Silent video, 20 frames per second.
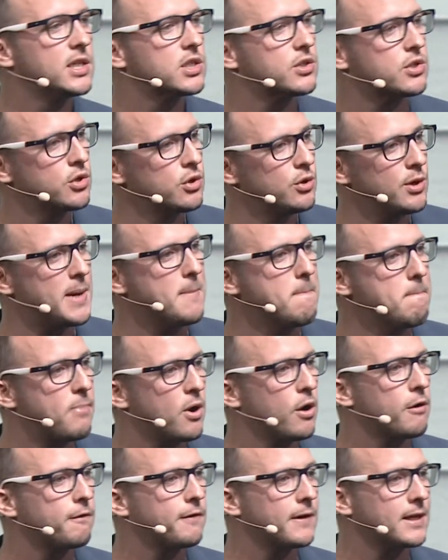two
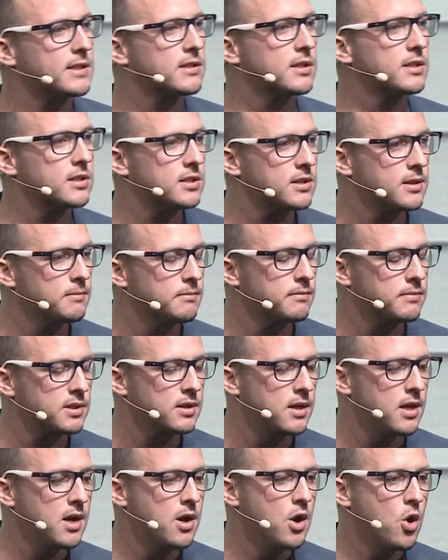imperfect systems,
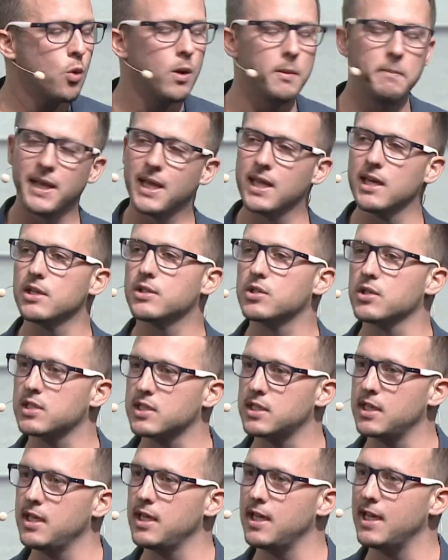we're beginning to
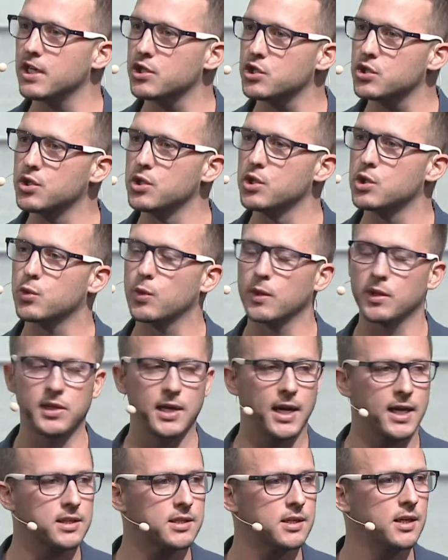see issues with
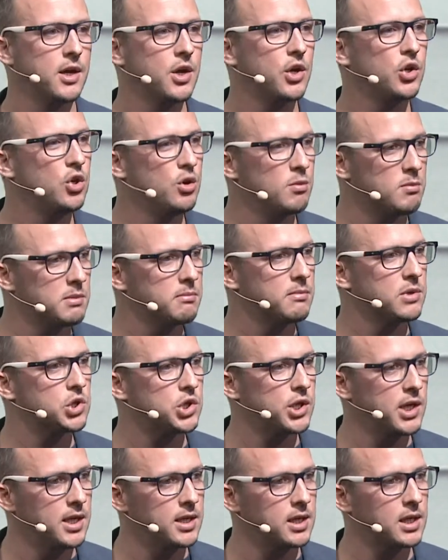that
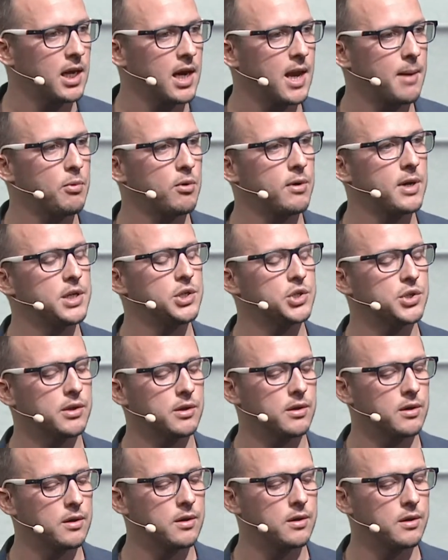human-machine
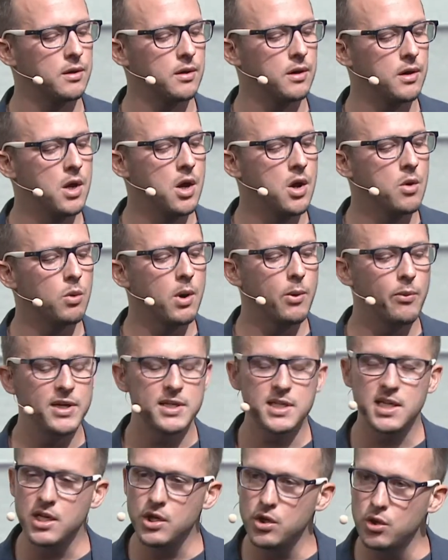collaboration, where we
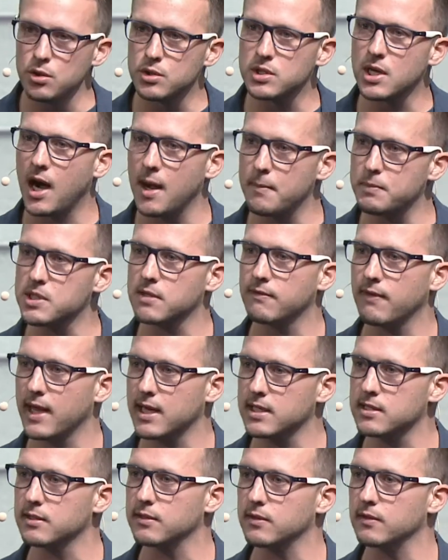see new types of
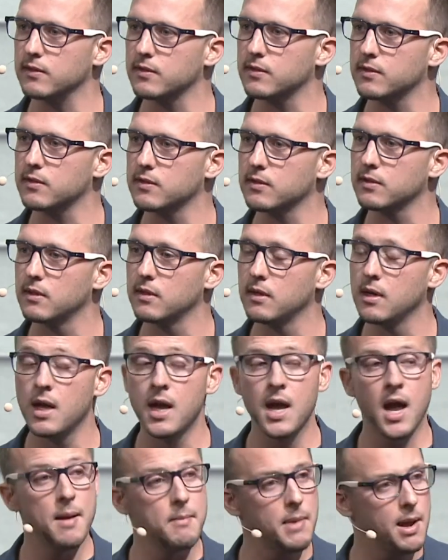accidents.
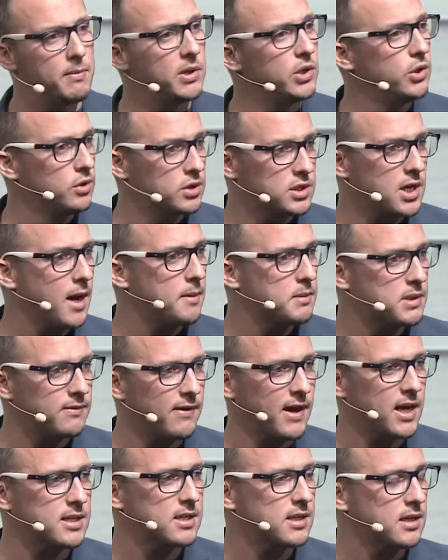And maybe new types of
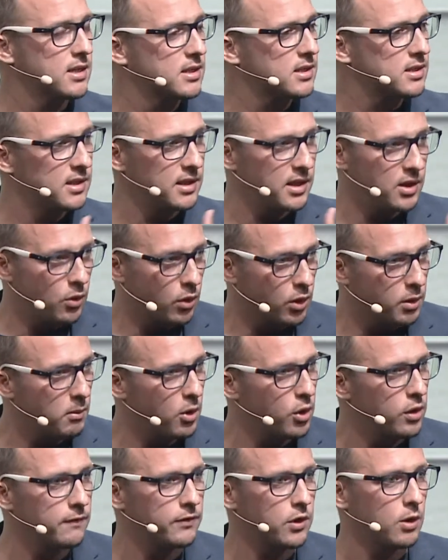accidents in the
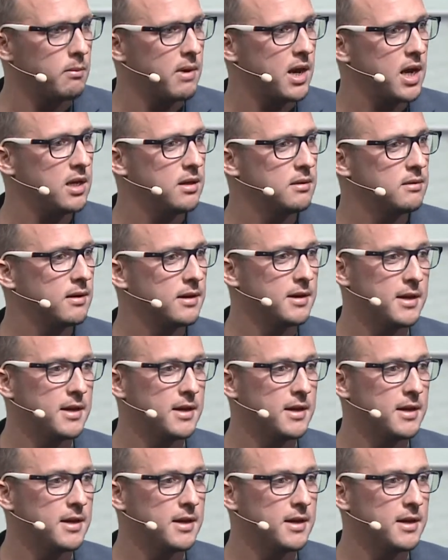automotive domain,